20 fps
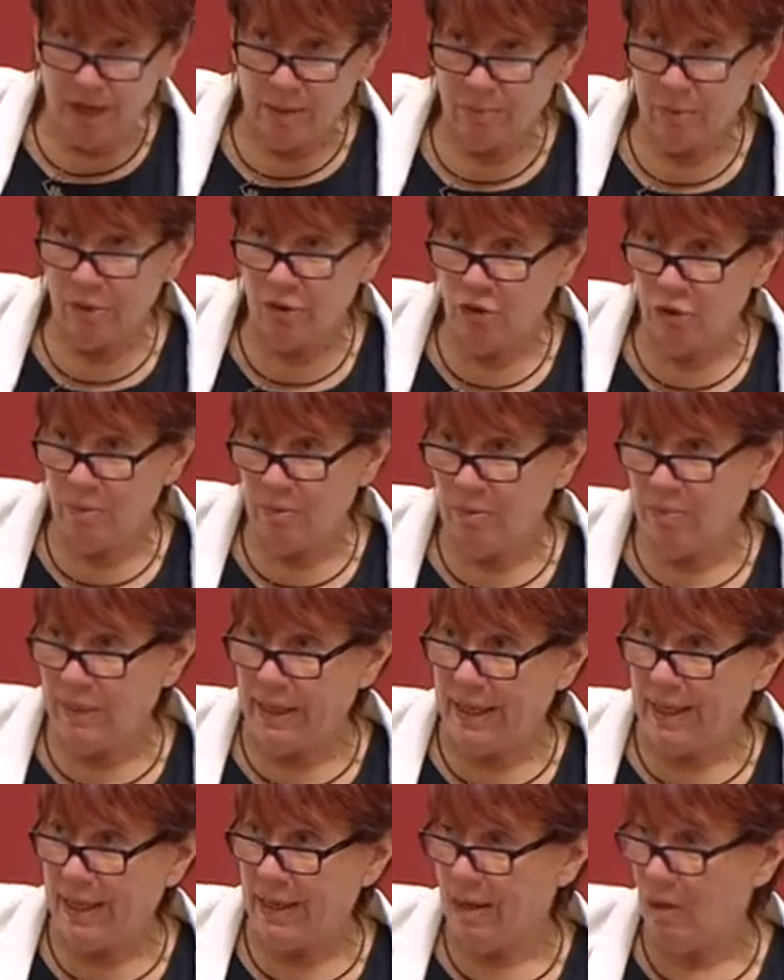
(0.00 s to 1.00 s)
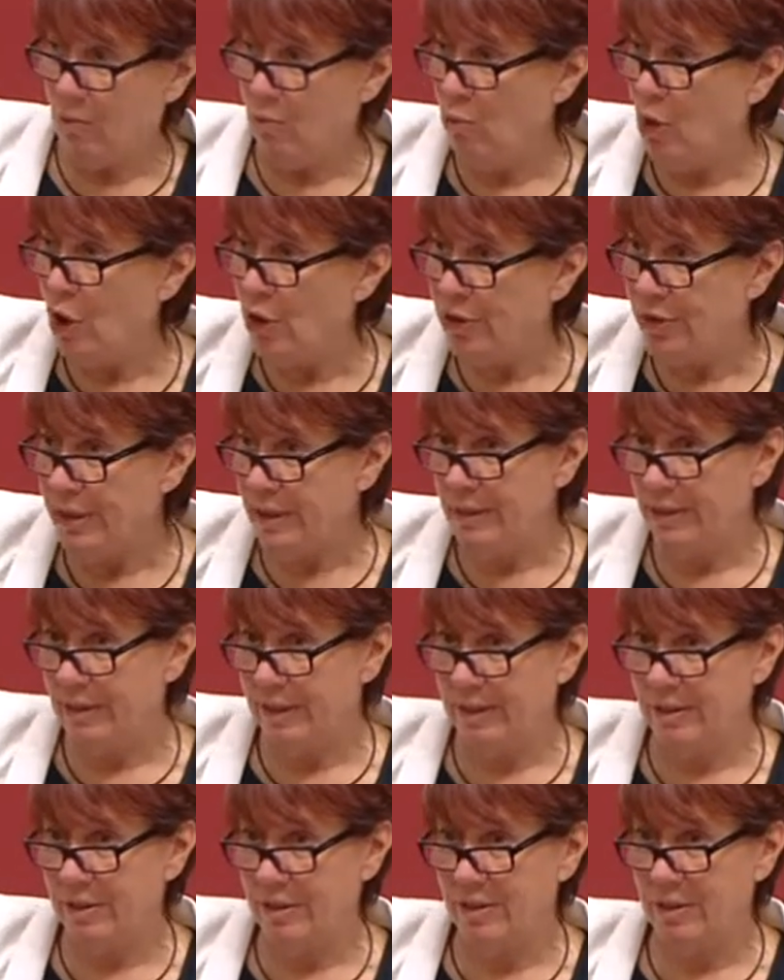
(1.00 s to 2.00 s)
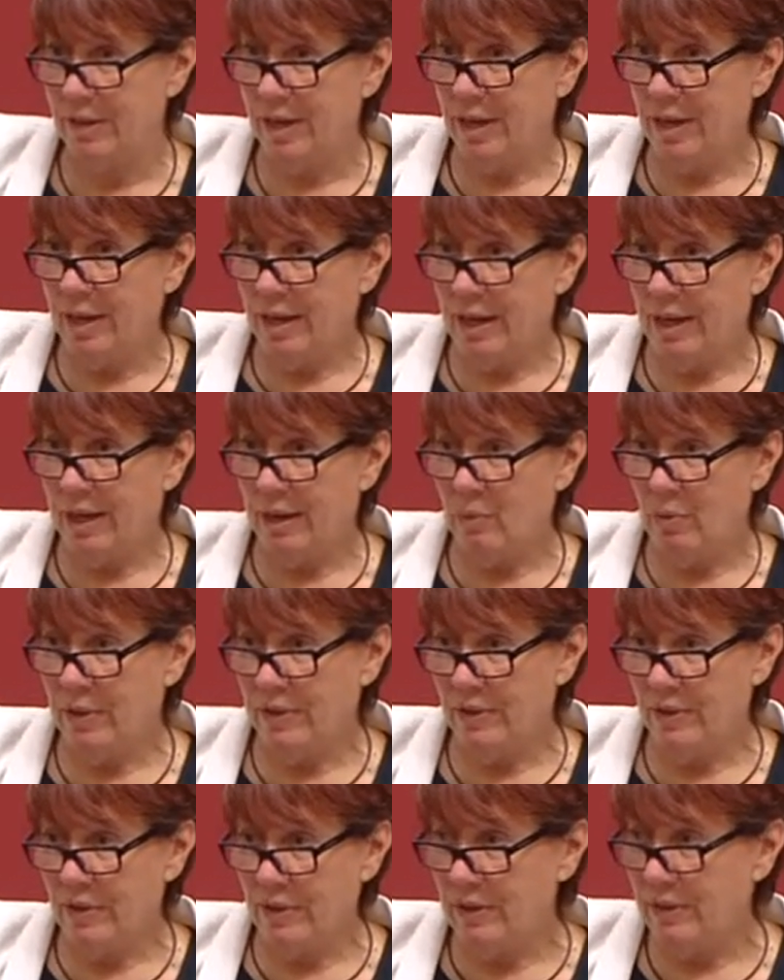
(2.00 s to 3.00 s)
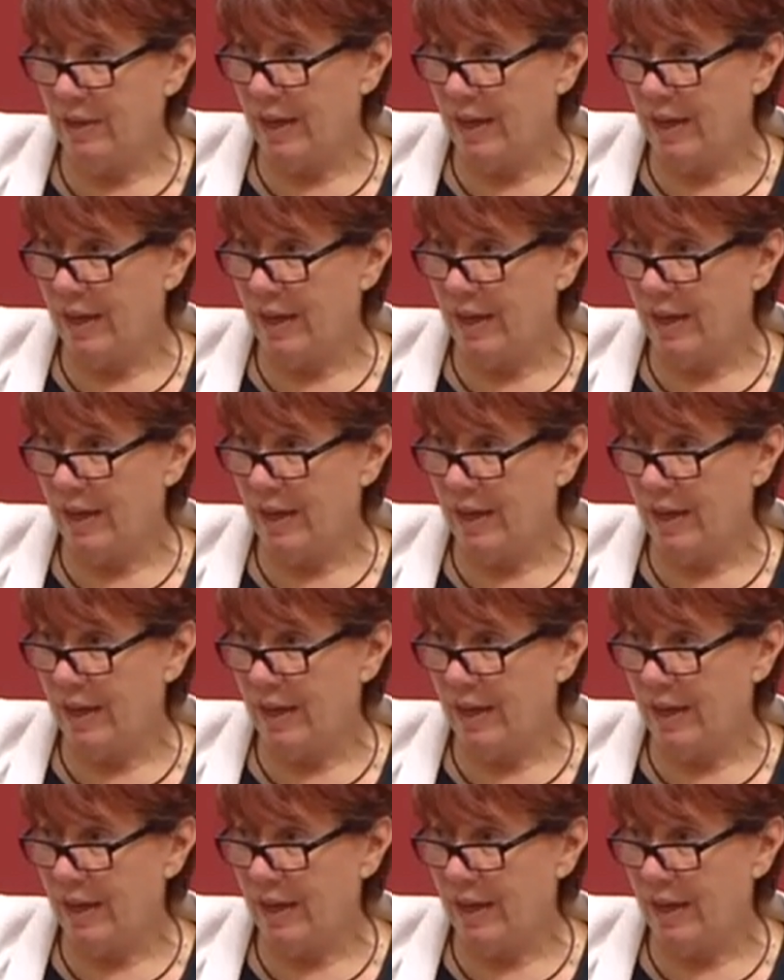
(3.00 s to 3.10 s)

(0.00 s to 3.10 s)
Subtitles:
presumably won't exist once this